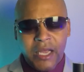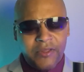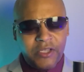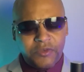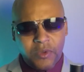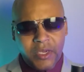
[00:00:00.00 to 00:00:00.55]

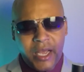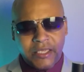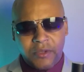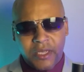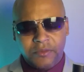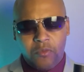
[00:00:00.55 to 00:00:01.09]
This one
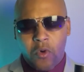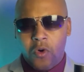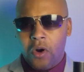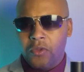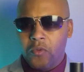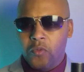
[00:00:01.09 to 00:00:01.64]
is more
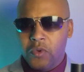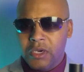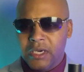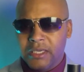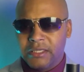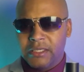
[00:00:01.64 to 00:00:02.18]
on the
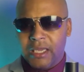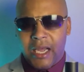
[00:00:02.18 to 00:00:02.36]
woods.